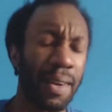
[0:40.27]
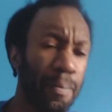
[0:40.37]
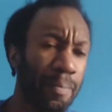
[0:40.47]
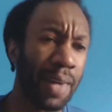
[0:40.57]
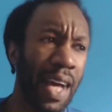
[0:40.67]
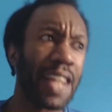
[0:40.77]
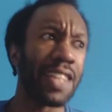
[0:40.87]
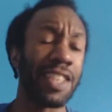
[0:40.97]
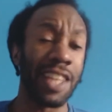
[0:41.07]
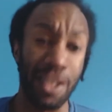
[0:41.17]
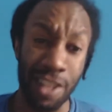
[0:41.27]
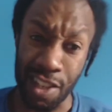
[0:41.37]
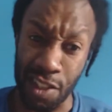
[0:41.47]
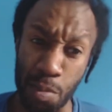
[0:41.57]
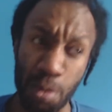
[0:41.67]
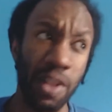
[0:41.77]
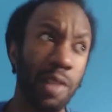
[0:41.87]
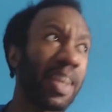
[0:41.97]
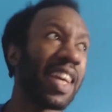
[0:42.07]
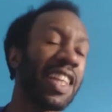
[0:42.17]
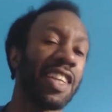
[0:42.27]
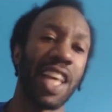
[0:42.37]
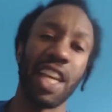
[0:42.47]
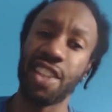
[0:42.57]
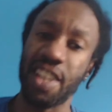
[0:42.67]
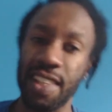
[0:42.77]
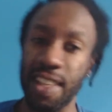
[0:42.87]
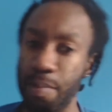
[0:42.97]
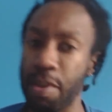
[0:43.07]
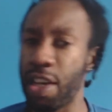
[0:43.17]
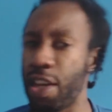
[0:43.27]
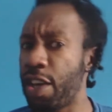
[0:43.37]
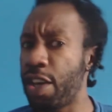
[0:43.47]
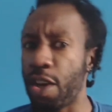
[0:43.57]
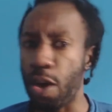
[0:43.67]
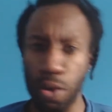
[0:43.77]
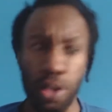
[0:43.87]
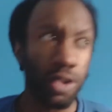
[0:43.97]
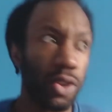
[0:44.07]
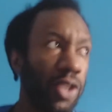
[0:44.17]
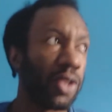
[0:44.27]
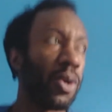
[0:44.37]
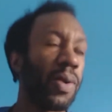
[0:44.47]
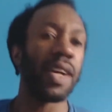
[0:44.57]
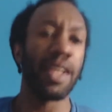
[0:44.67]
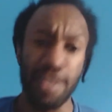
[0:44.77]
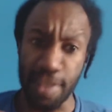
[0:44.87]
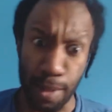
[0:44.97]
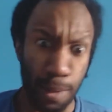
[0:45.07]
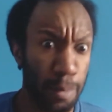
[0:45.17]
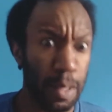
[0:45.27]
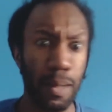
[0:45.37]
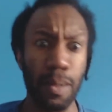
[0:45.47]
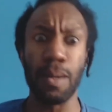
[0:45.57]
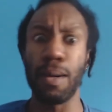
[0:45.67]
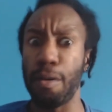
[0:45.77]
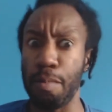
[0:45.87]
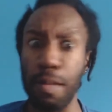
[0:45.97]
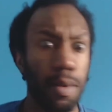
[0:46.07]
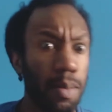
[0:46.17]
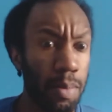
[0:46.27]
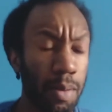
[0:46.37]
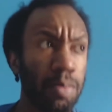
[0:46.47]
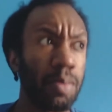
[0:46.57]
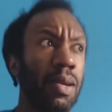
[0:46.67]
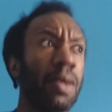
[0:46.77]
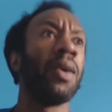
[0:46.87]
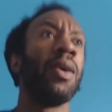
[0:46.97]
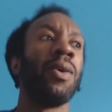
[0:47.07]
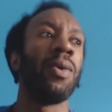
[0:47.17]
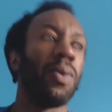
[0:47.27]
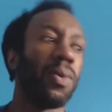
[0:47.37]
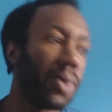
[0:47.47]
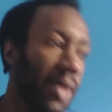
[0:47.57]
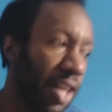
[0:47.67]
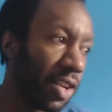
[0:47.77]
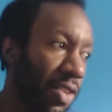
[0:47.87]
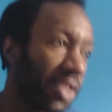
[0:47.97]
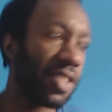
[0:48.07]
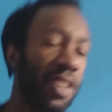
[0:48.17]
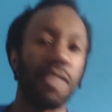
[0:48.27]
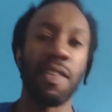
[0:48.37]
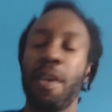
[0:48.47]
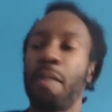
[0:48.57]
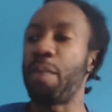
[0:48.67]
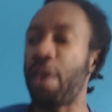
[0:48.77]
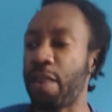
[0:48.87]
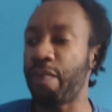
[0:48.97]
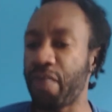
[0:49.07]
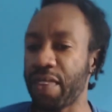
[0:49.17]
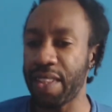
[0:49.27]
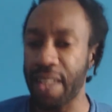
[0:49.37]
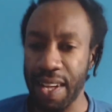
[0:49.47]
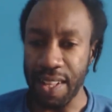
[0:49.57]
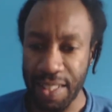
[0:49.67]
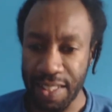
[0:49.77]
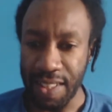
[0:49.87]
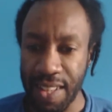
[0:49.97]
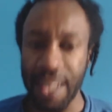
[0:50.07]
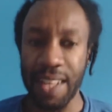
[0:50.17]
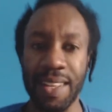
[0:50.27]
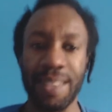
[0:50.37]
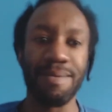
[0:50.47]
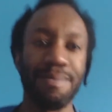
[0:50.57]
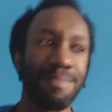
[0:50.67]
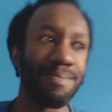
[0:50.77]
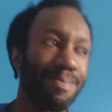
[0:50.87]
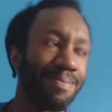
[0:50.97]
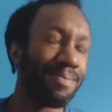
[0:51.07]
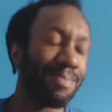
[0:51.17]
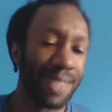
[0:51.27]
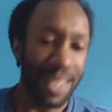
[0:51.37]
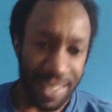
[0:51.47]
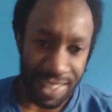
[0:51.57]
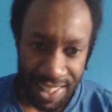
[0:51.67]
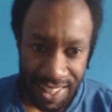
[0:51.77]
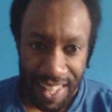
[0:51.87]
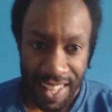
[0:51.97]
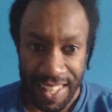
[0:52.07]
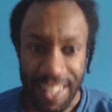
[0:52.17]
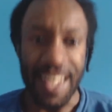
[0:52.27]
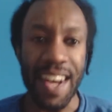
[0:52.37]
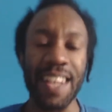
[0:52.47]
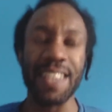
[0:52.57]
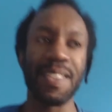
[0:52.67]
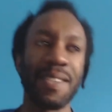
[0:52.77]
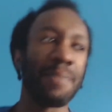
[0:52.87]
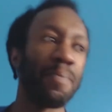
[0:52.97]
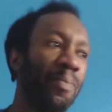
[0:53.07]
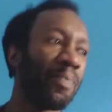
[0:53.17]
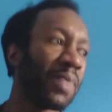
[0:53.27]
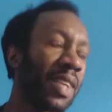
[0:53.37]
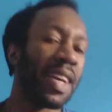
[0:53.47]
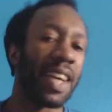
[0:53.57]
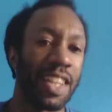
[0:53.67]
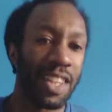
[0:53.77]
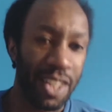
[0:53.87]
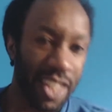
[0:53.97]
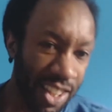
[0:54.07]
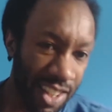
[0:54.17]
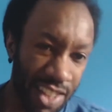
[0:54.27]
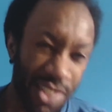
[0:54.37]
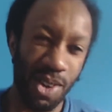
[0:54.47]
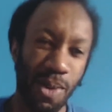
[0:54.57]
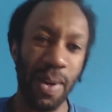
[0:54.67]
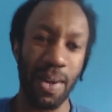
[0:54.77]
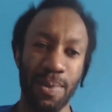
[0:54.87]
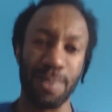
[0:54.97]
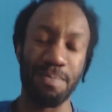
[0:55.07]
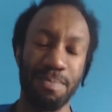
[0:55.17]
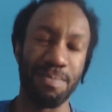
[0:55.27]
um, and now they are supporting him again, like telling him, oh, and you can do it, just a little bit longer, blah, blah, blah, blah, blah, all that good stuff. But at the end of the day, this is the day he dies. And now uh, he does go out